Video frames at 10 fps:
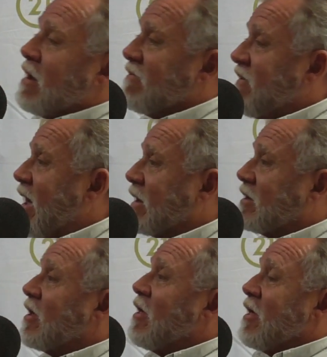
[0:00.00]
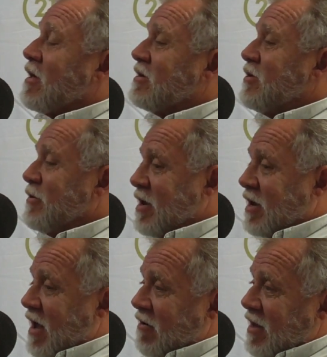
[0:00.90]
of fact, Union
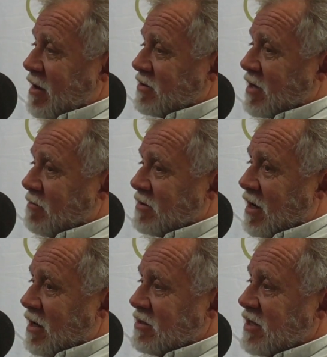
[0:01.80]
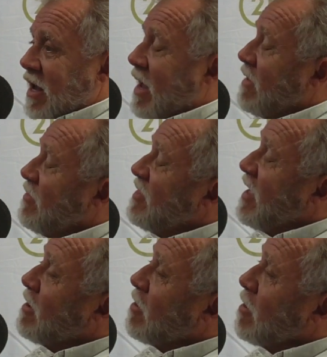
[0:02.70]
County has come to us and
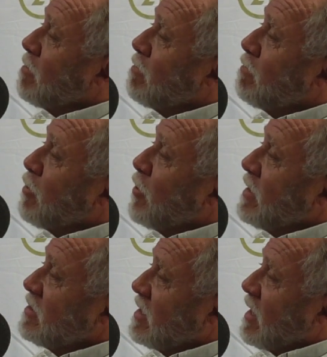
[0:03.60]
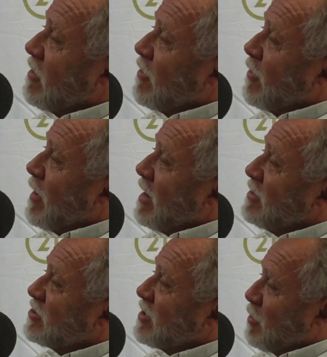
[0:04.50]
they are putting together a
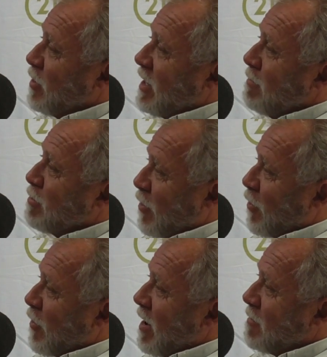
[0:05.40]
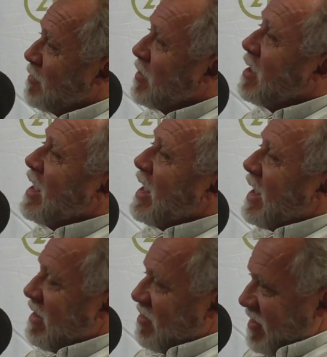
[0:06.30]
summer heat program
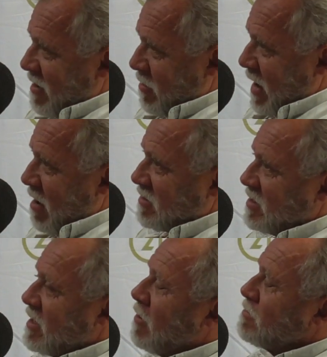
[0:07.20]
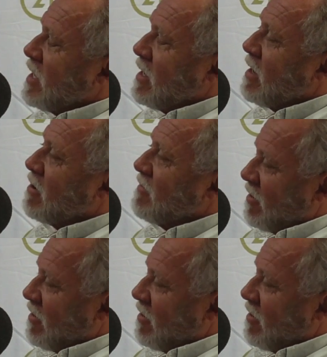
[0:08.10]
in their county to help take care of their